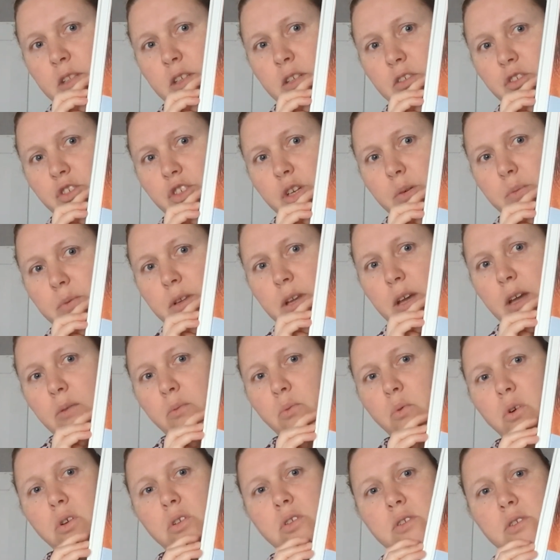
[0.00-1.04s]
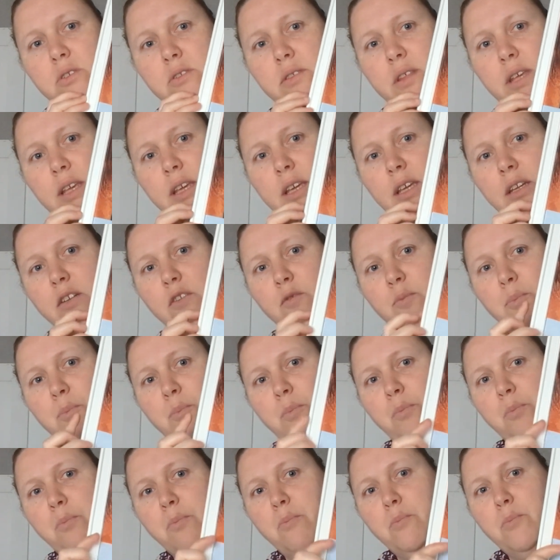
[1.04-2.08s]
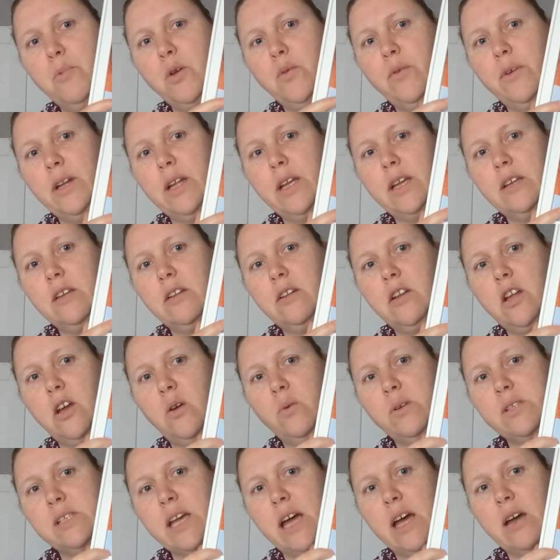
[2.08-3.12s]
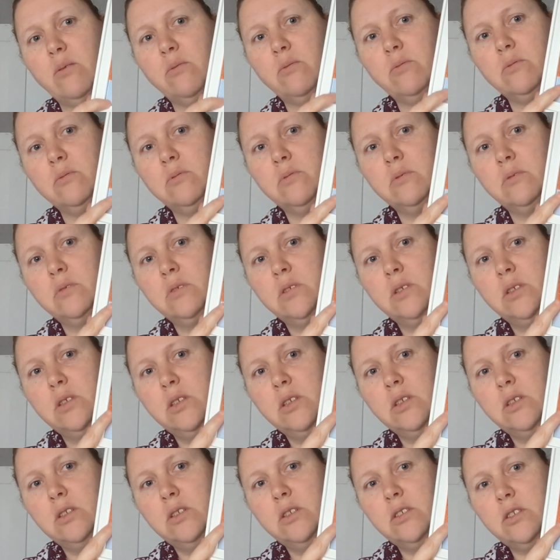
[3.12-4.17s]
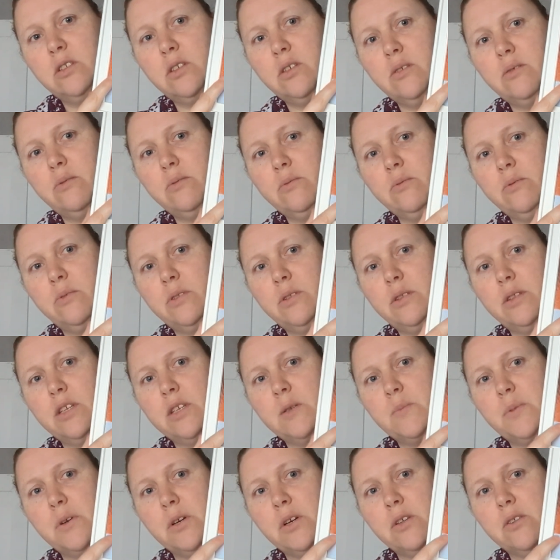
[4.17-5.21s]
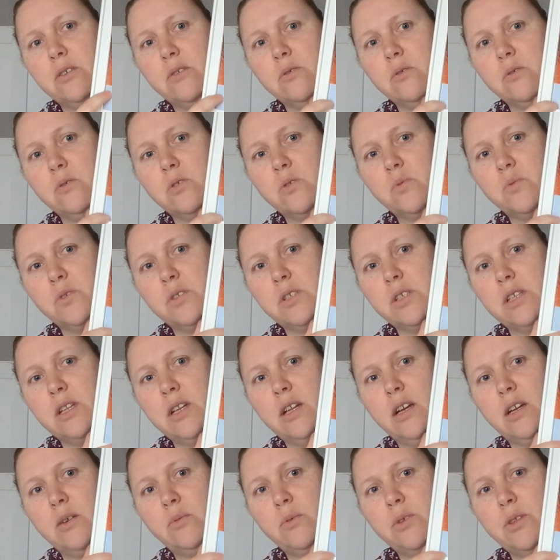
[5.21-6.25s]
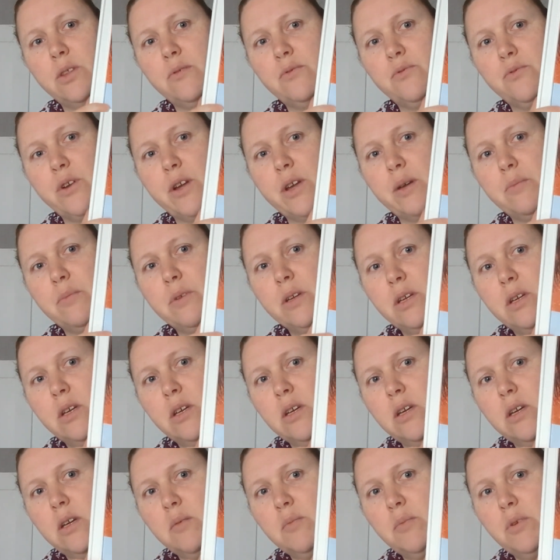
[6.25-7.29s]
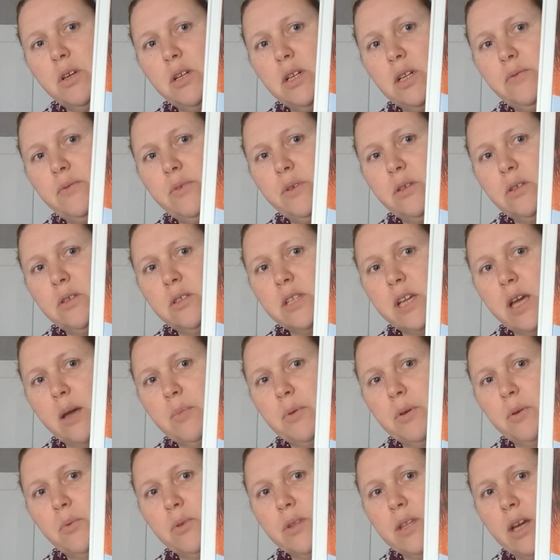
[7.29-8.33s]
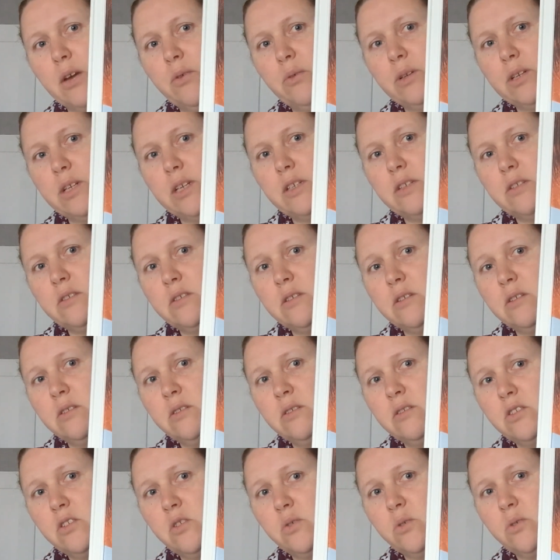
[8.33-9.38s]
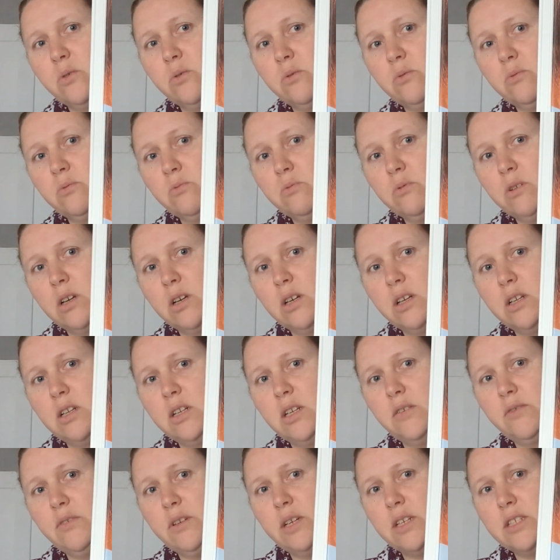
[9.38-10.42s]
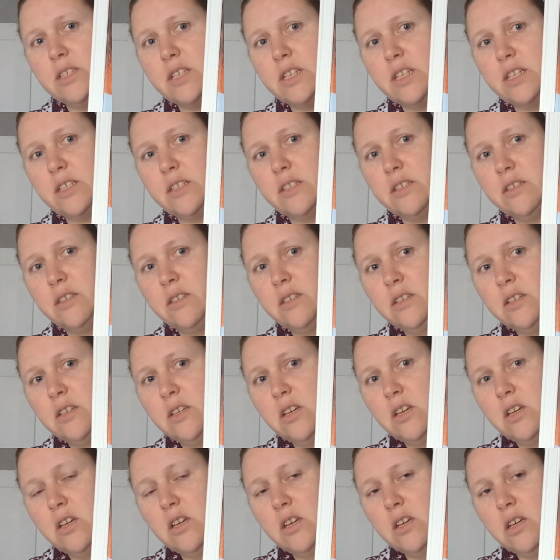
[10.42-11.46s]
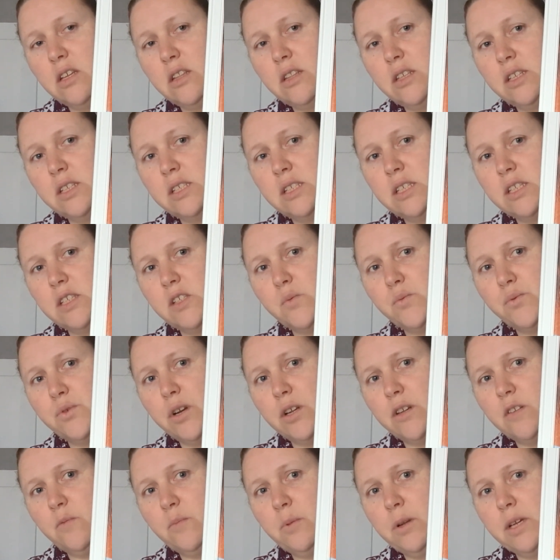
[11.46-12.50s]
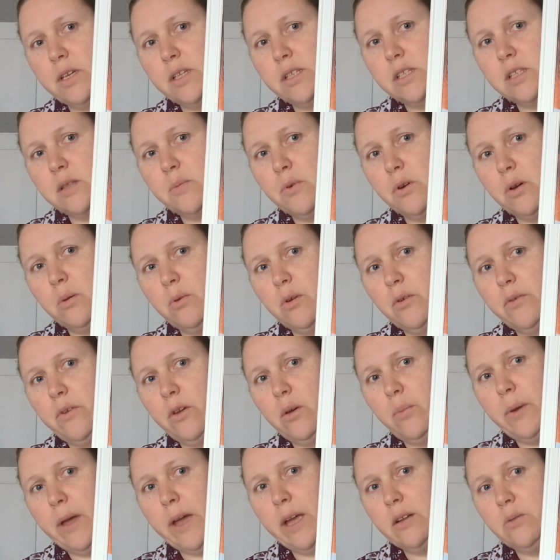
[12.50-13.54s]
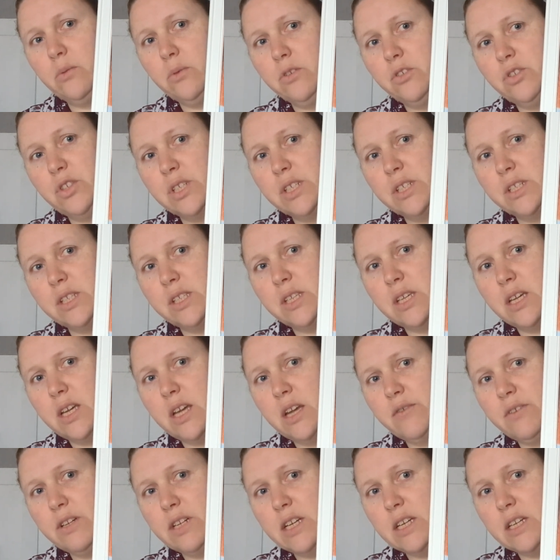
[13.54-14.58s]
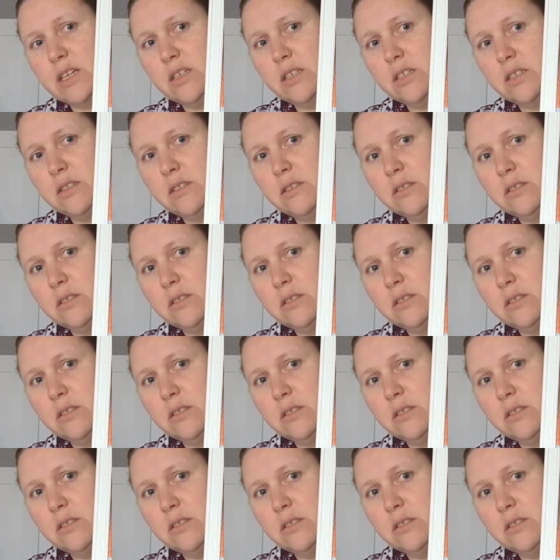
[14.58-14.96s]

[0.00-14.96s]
Actually, I was thinking of moving it lower down, so this part of the horse was in line with the frame. But Olivia is happy with how it is, so I'm going to leave it as it is. And this sits pride of place at the bottom of her bed where she can see it every day.